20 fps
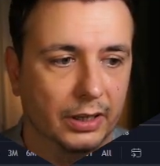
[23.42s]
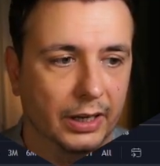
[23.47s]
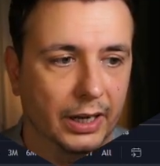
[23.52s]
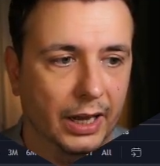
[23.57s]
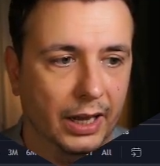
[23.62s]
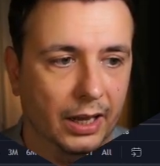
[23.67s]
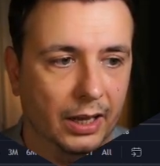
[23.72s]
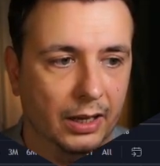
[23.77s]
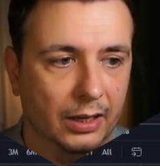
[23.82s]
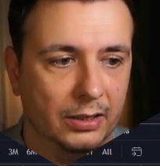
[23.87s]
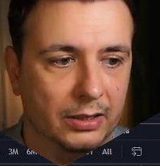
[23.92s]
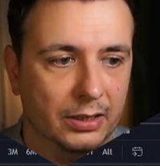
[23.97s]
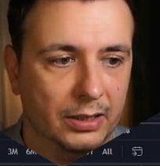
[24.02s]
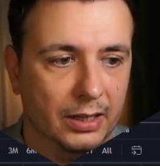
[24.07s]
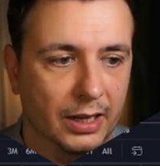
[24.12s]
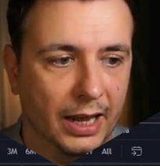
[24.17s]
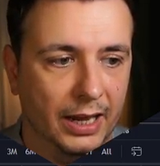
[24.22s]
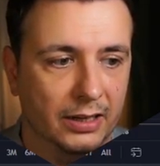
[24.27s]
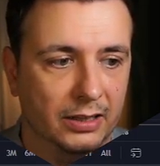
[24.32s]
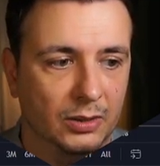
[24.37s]
and it
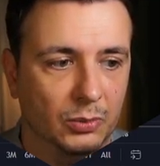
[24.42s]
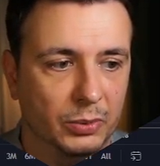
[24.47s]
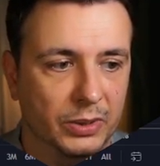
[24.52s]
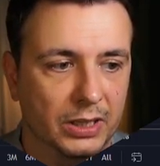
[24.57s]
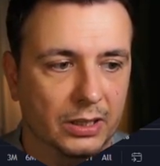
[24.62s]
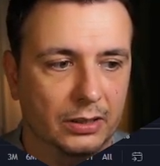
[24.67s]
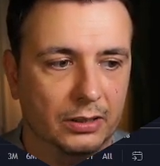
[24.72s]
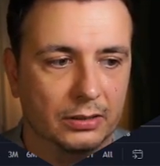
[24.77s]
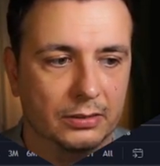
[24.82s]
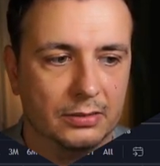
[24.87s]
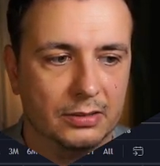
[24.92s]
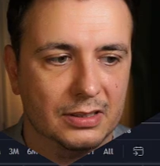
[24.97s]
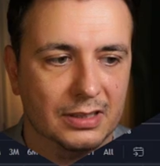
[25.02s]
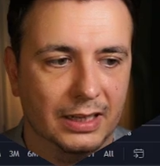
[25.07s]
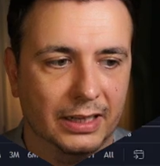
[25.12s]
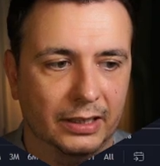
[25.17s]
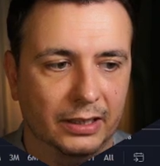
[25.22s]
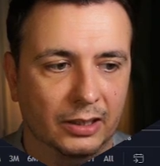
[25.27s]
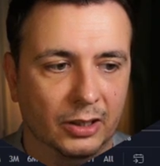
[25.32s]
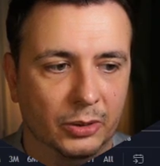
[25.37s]
ended the week
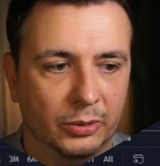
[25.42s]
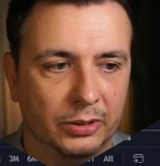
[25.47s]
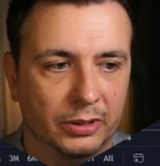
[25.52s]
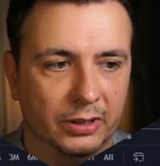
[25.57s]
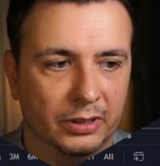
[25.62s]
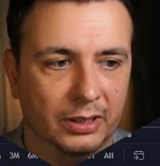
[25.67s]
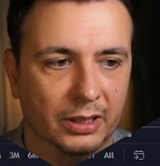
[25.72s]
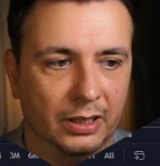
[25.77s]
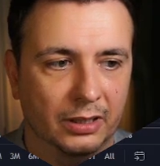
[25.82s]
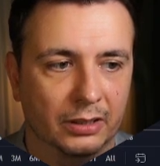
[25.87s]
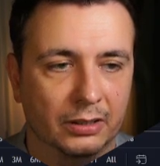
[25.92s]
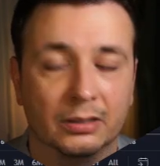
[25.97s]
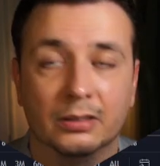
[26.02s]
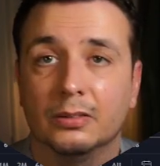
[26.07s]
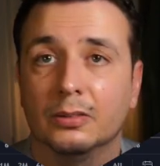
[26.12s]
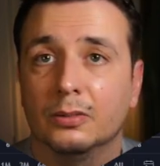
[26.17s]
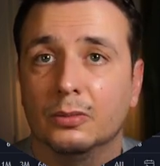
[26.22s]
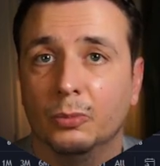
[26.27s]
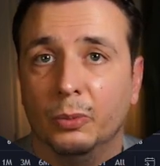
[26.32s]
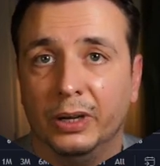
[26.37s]
slightly lower than
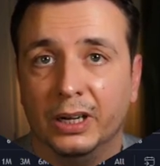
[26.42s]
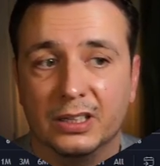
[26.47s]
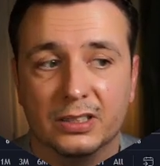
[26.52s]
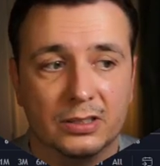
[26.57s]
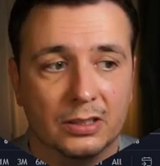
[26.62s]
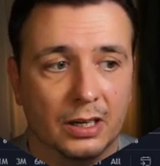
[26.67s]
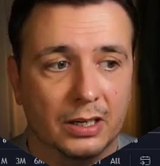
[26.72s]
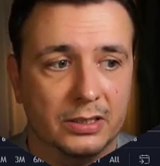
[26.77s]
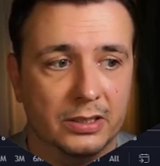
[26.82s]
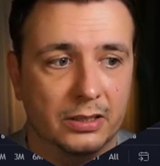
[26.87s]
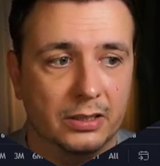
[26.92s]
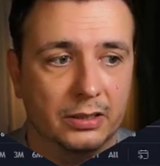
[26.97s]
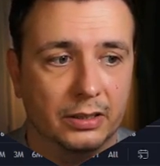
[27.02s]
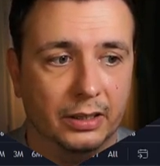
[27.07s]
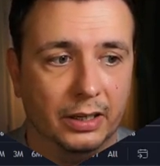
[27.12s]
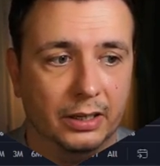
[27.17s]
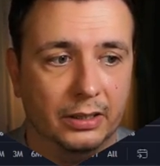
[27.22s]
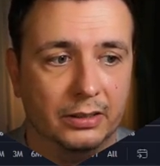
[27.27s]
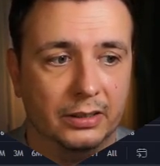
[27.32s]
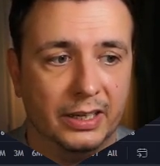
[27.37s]
when it started,
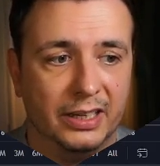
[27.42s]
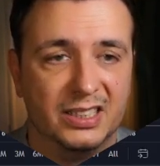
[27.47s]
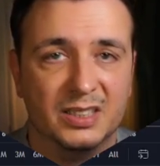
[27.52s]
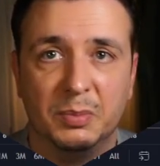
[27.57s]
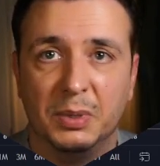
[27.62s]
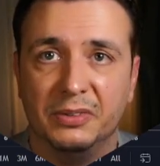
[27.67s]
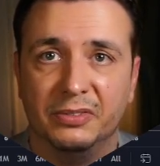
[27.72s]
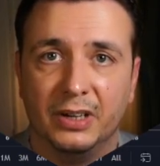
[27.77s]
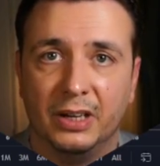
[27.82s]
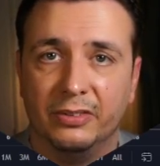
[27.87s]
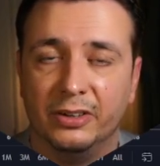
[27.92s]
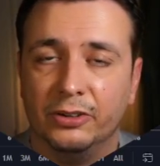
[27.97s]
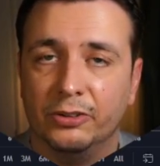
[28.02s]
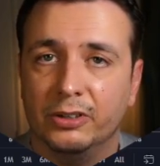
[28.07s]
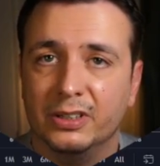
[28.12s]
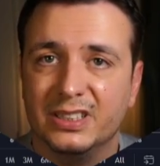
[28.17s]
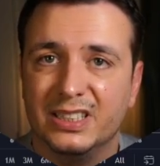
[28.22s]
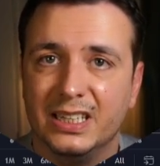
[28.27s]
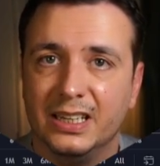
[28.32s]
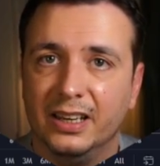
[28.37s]
and the SP500
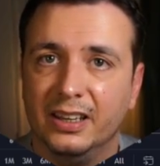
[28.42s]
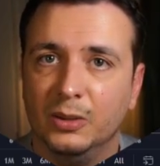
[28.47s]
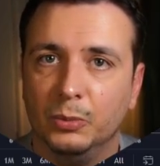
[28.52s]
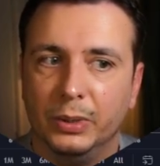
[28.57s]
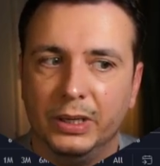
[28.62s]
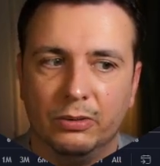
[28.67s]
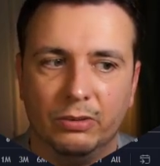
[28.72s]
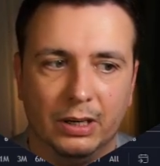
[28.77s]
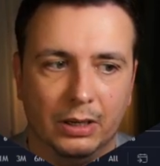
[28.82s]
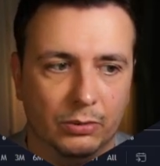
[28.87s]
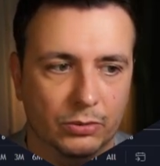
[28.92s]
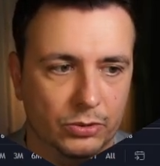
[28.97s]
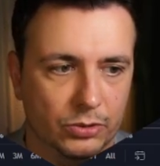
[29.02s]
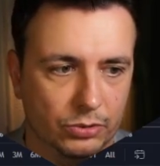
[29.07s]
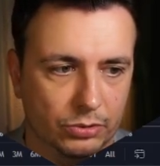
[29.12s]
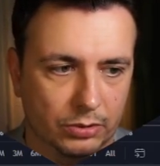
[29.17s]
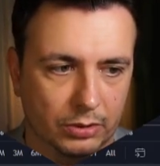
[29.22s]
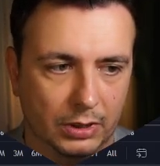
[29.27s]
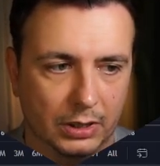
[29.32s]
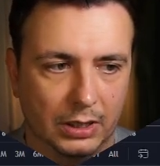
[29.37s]
is the other way around.
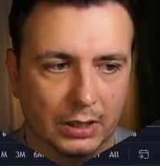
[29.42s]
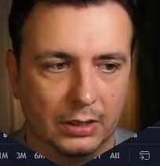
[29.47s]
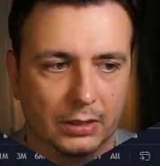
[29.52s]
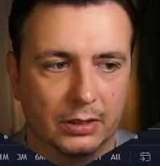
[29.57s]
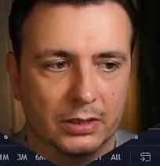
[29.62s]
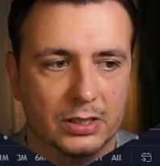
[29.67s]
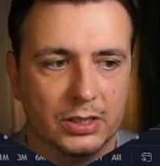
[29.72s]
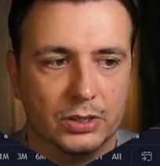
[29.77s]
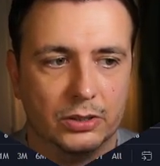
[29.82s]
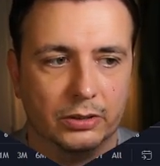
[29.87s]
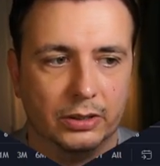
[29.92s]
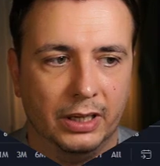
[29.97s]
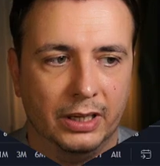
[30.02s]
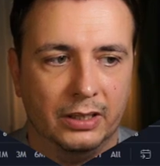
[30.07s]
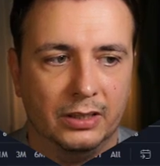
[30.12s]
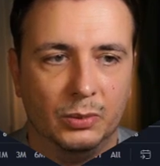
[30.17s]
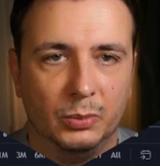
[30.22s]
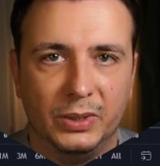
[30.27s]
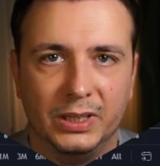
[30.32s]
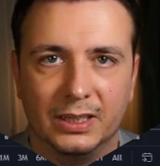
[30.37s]
So it
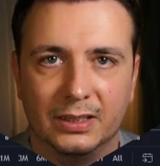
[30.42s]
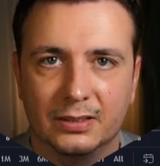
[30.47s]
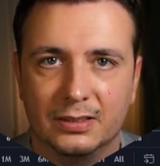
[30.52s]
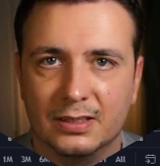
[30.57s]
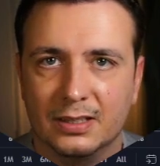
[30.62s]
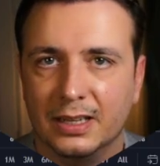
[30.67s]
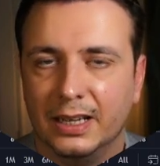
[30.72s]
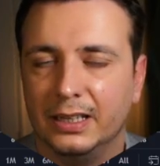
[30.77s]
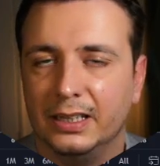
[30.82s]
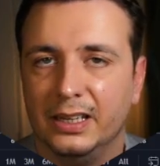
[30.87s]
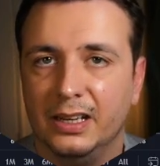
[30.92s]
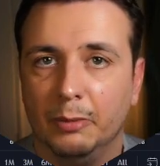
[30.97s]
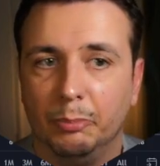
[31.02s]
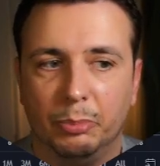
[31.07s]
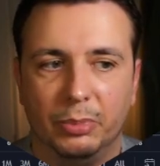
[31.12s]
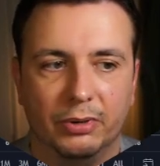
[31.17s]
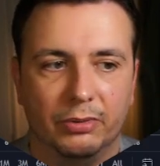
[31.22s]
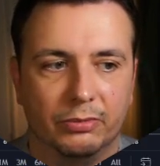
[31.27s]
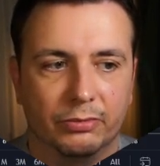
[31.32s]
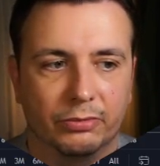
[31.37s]
ended the week slightly
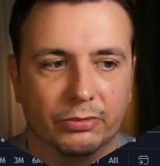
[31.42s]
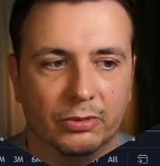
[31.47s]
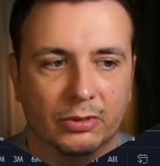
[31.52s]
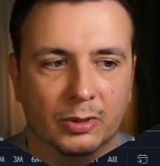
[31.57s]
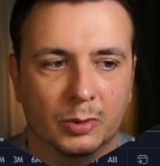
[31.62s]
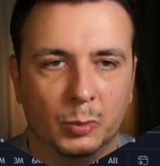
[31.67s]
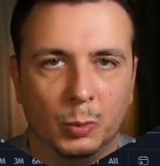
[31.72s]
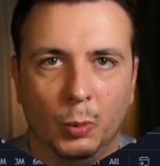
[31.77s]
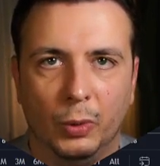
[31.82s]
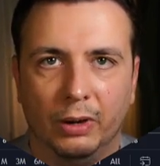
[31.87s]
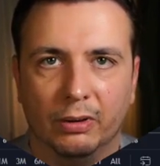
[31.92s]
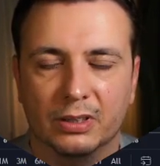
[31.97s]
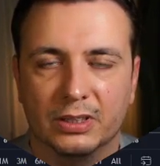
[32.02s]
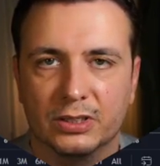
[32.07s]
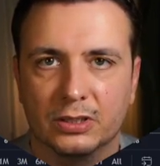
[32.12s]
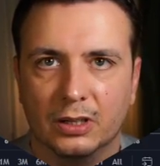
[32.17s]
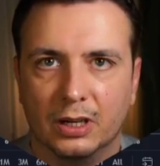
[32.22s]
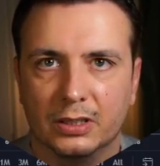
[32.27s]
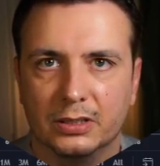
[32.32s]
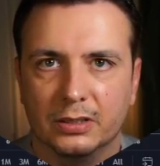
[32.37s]
up from where it
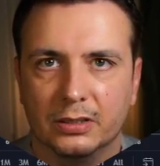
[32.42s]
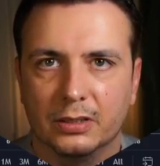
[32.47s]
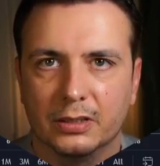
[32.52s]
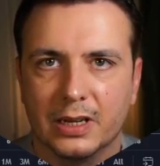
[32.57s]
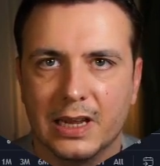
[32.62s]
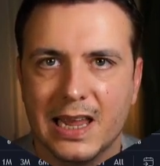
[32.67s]
started.